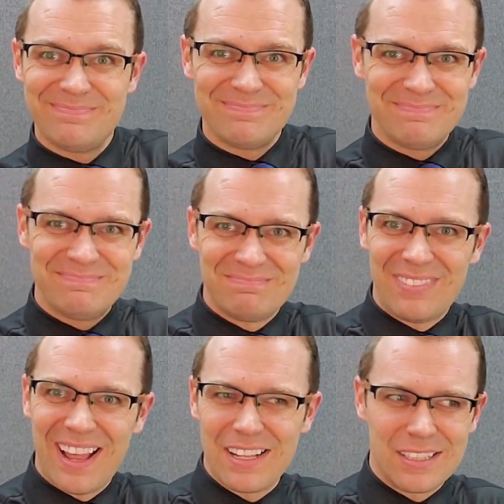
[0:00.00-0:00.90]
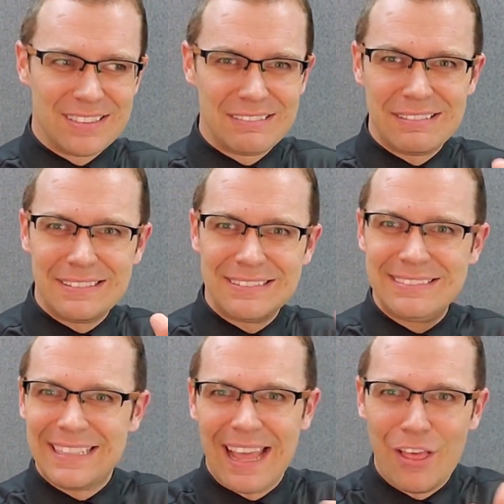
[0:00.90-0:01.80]
all of you will find
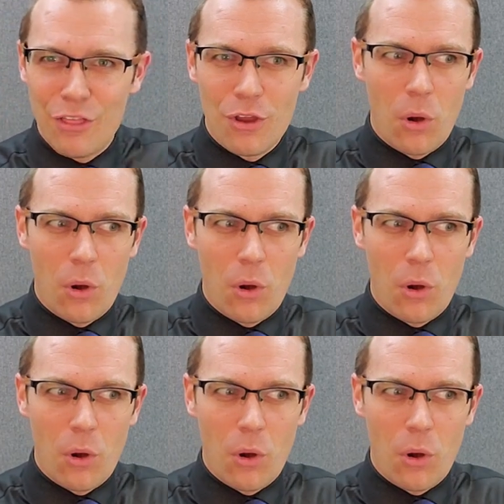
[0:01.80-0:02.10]
problems